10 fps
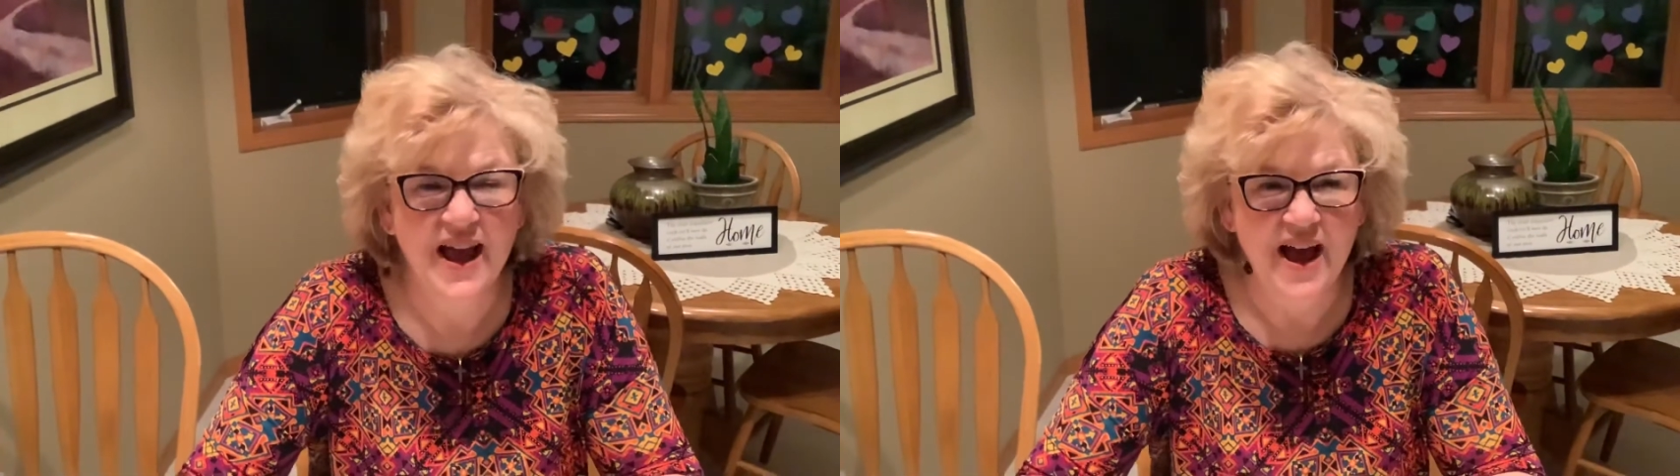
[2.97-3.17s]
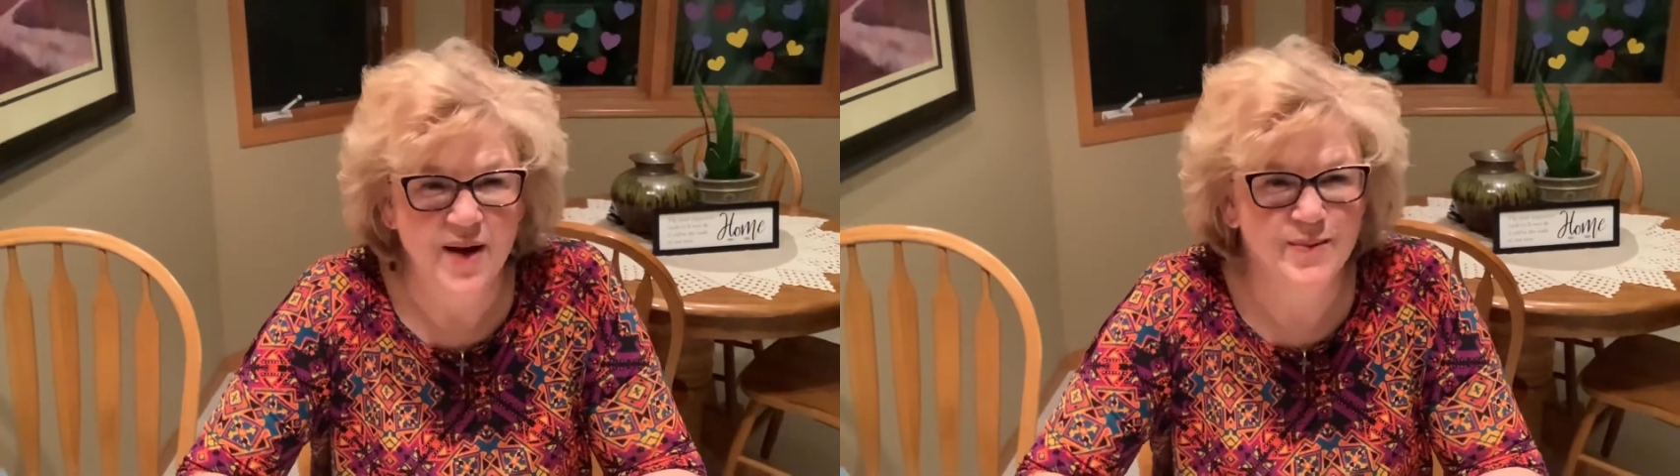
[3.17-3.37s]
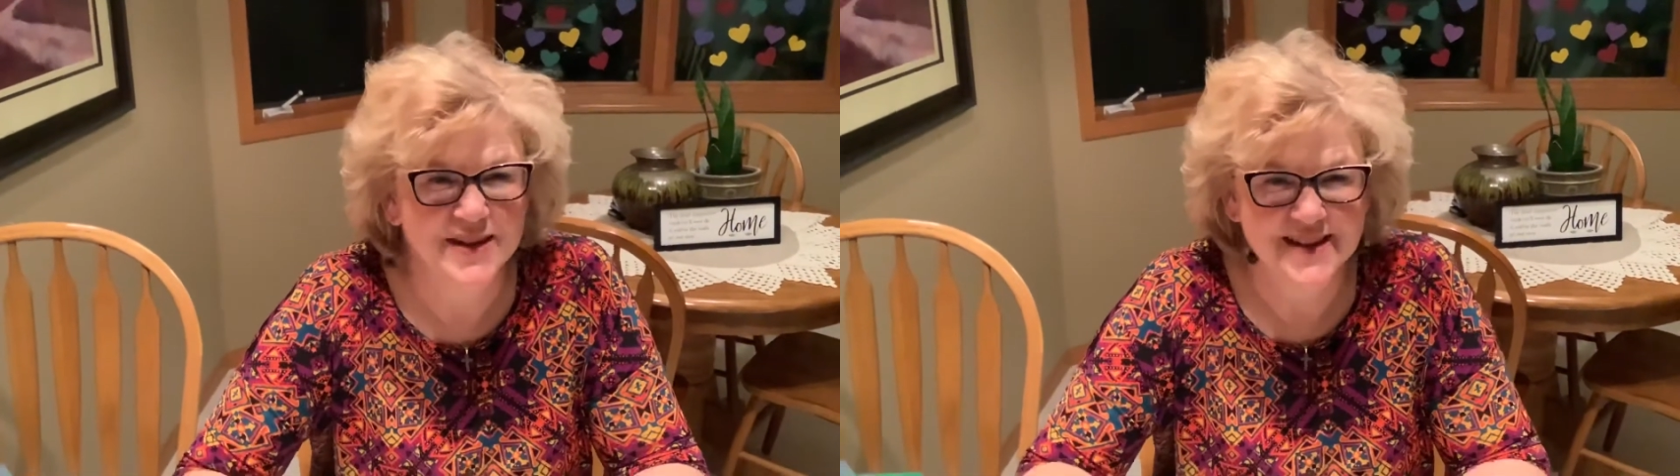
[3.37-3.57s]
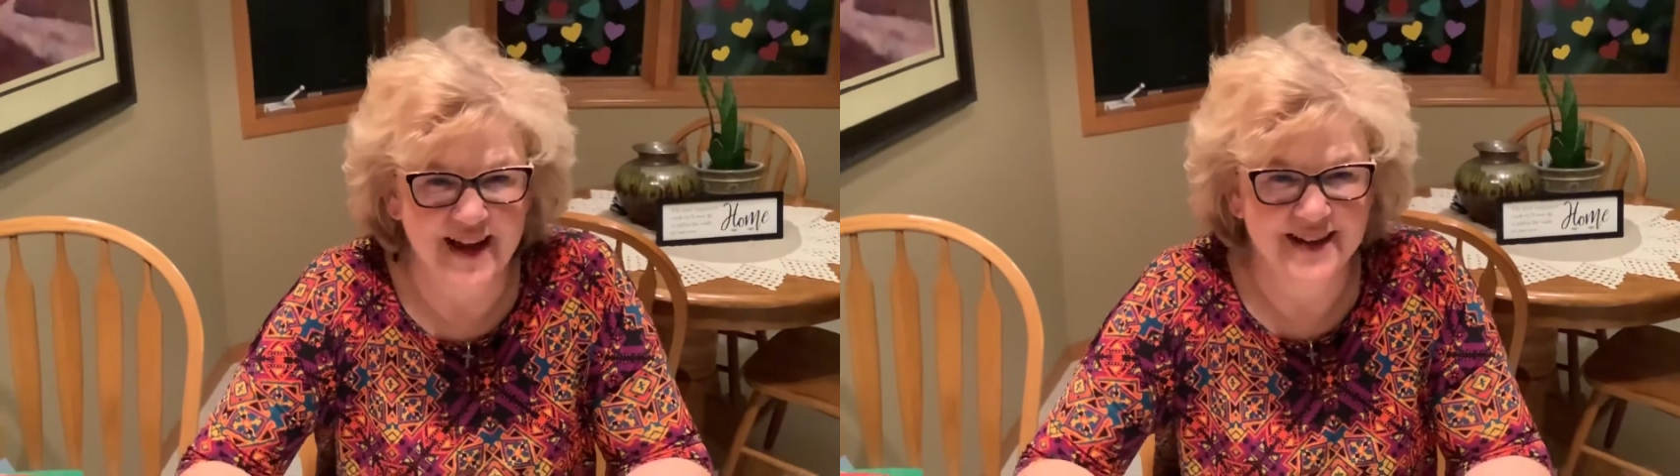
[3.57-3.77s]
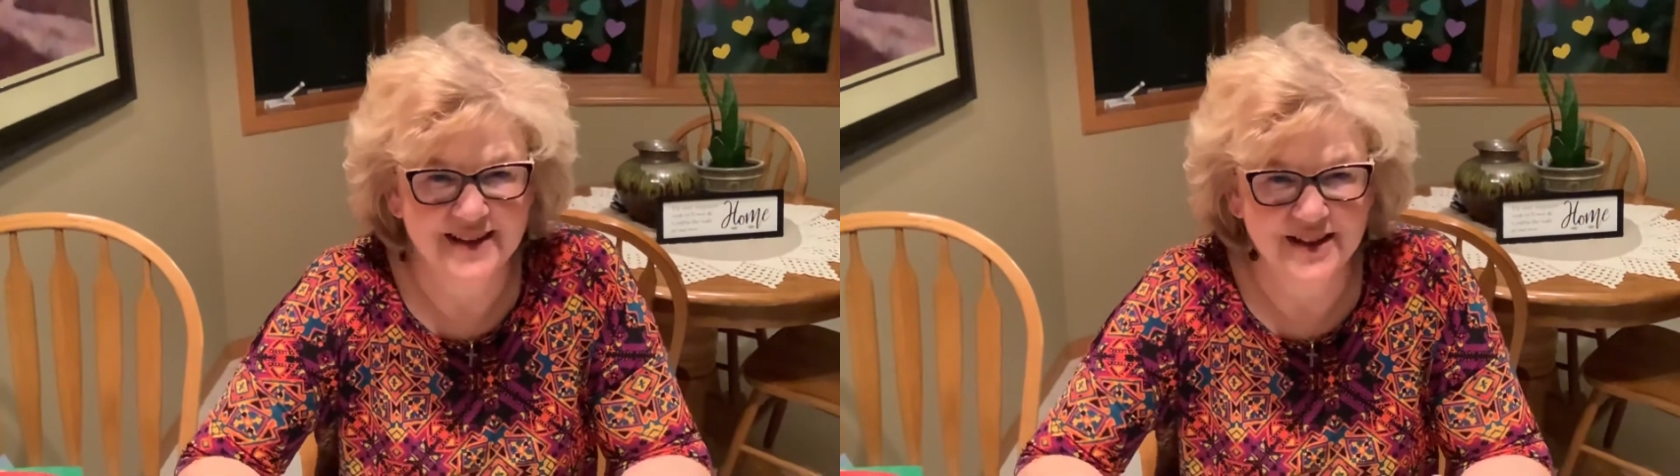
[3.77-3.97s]
I'm
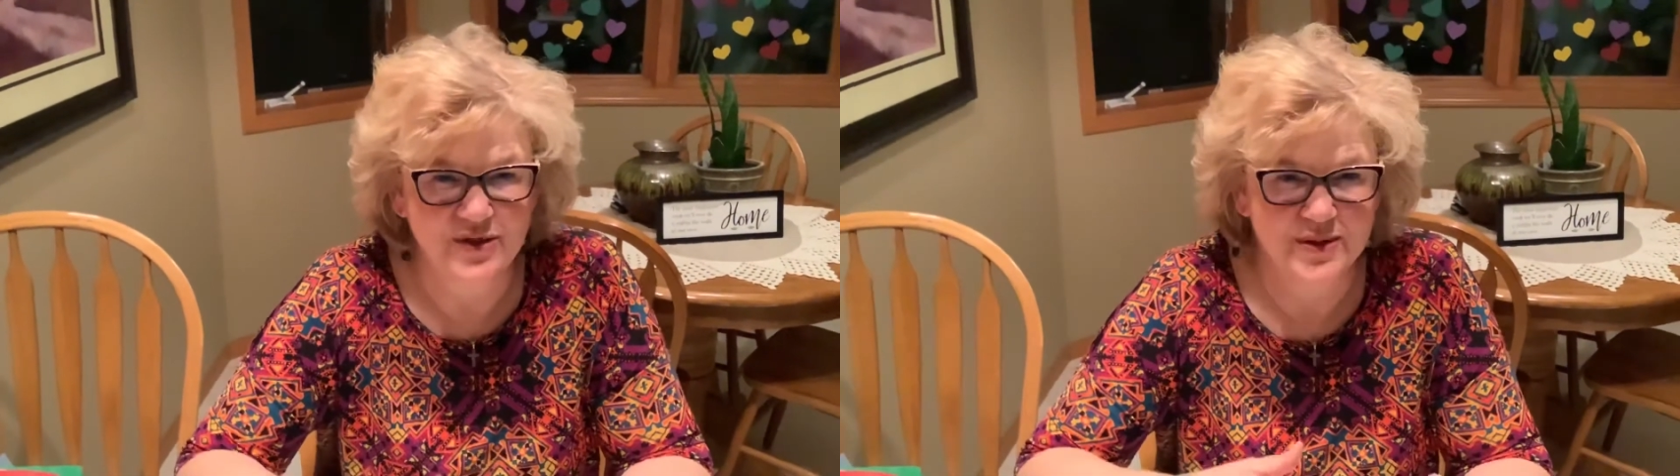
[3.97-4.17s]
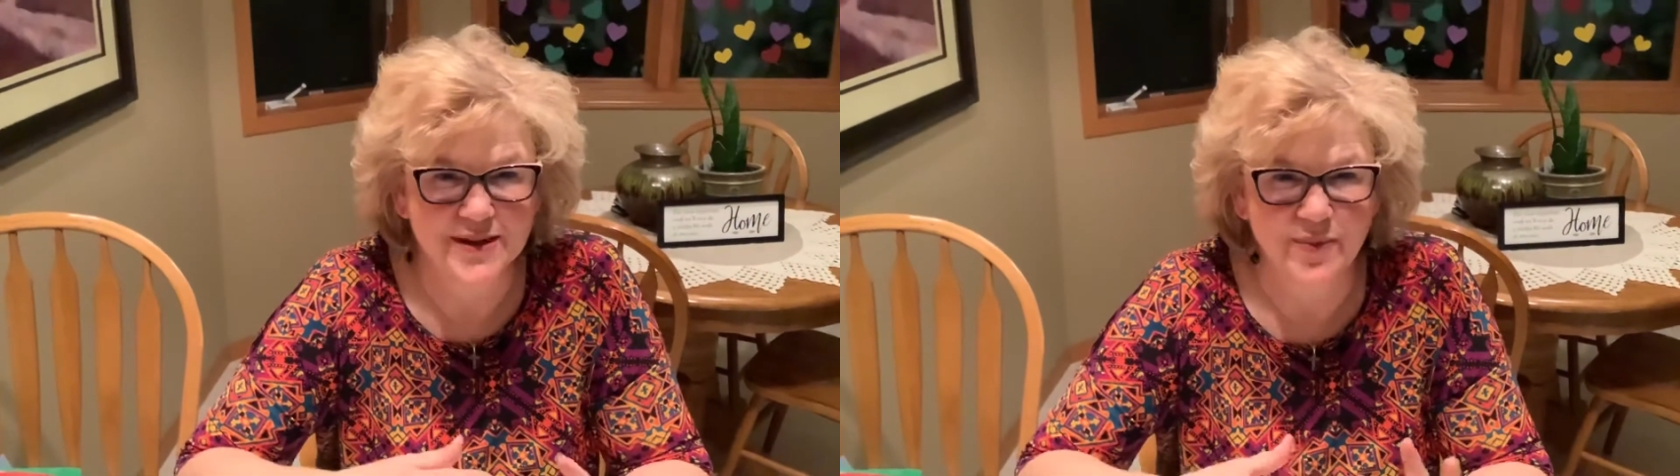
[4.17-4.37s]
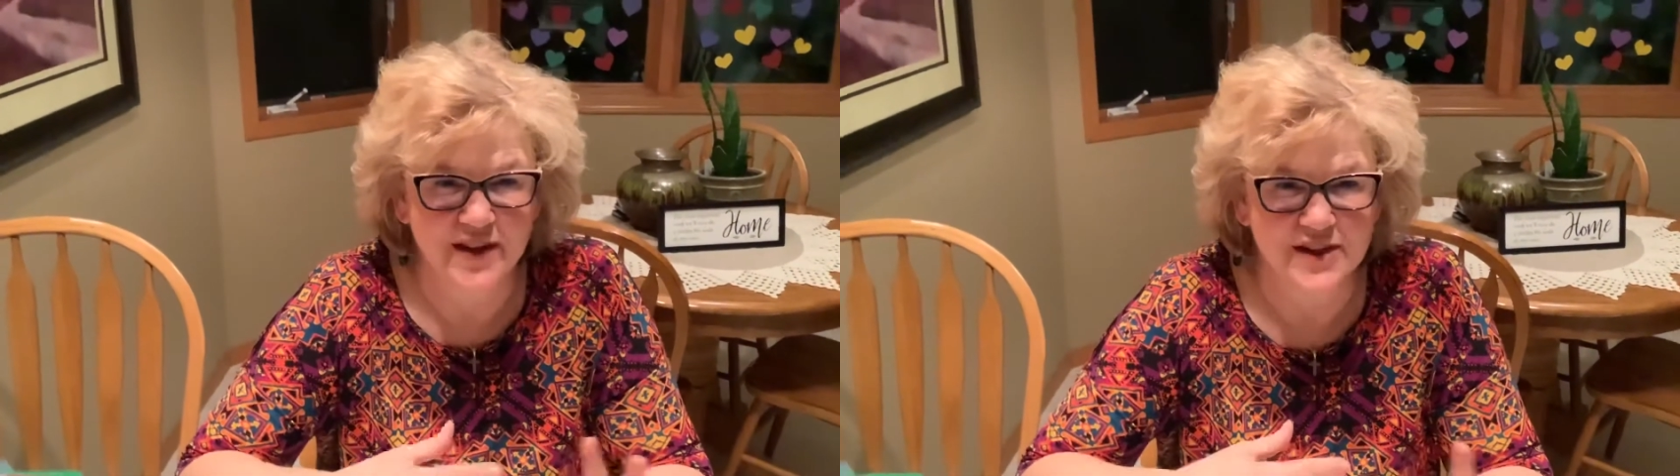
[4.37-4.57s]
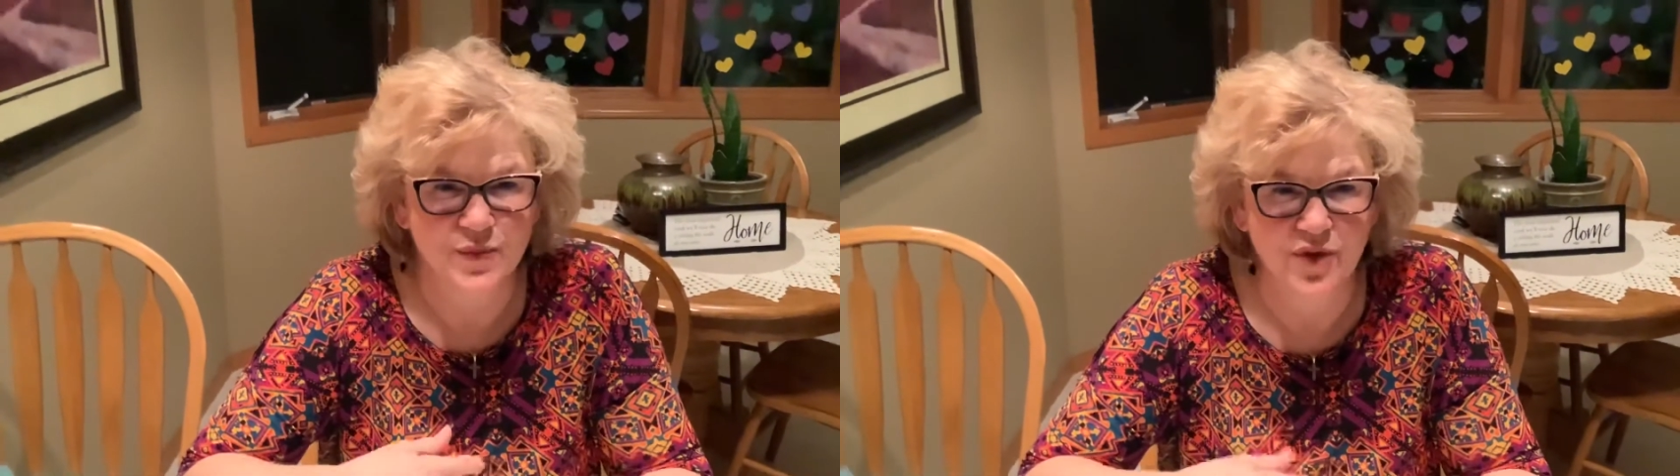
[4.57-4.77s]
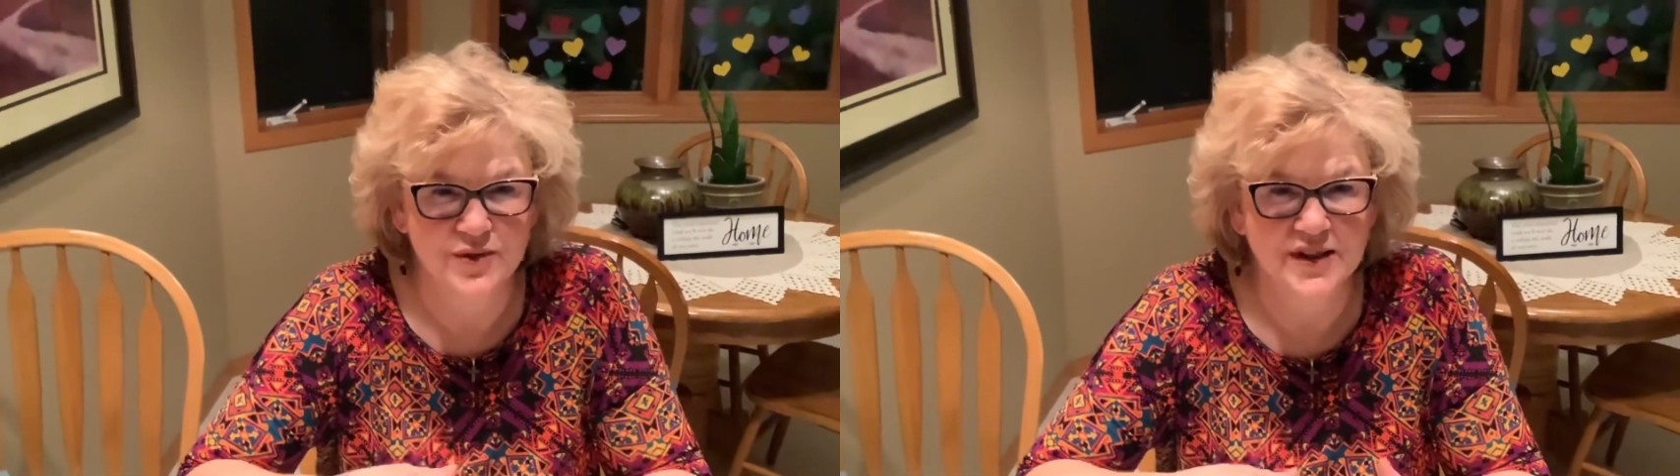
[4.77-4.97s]
excited to do some things
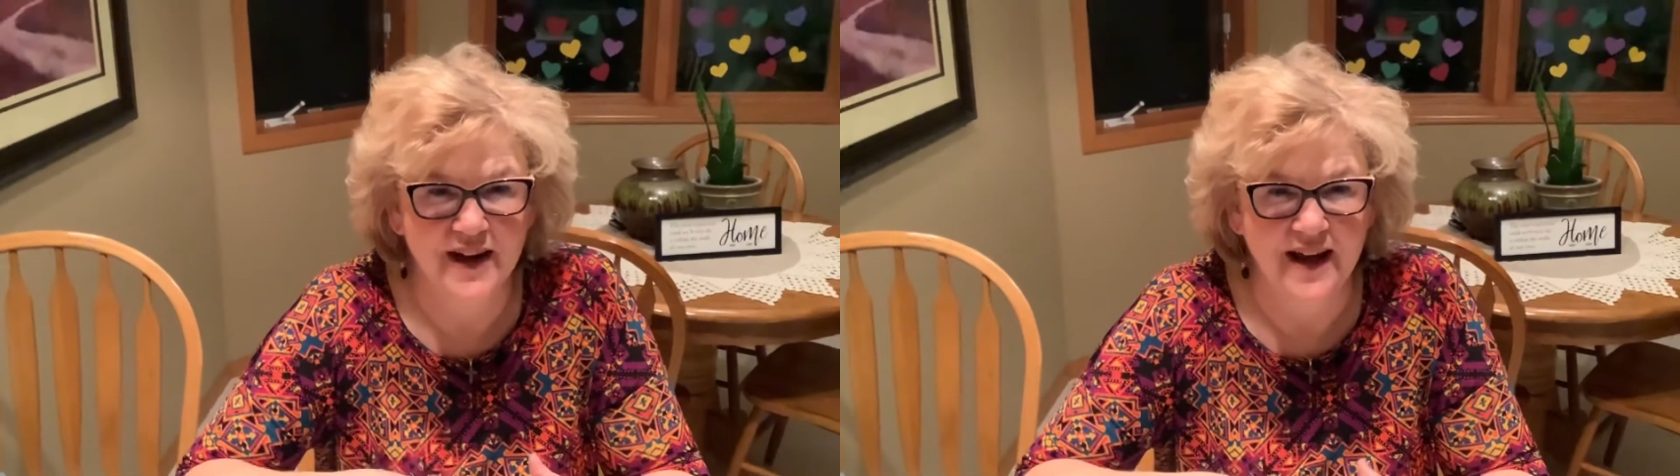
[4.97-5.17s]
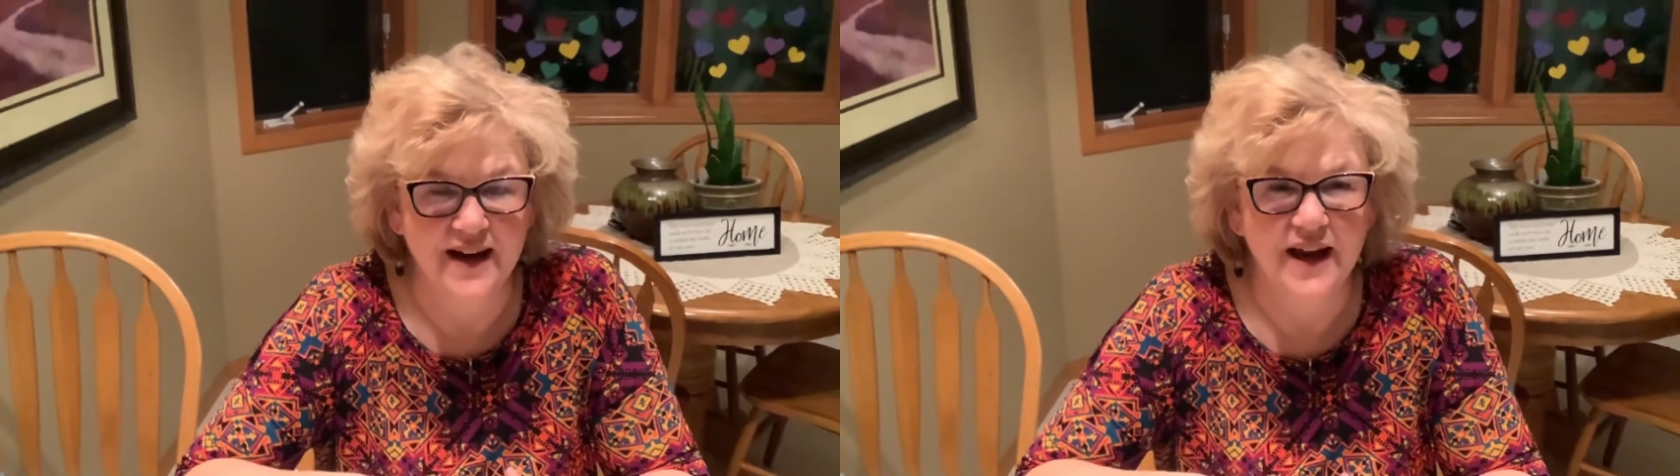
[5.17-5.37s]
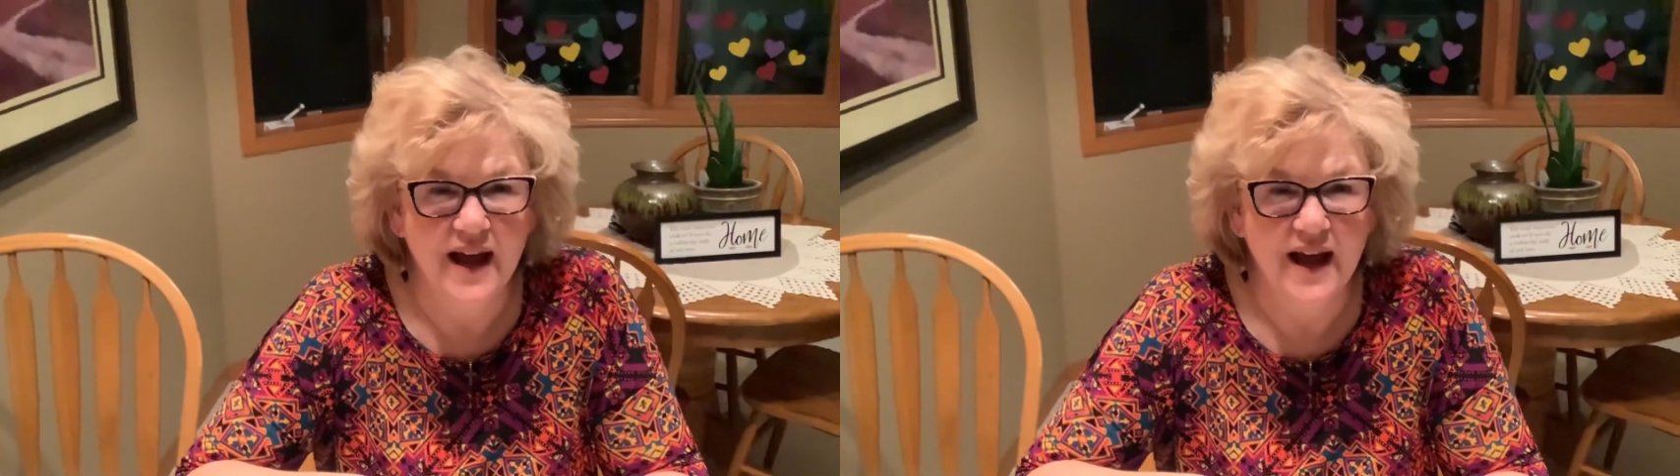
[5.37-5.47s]
with you tonight.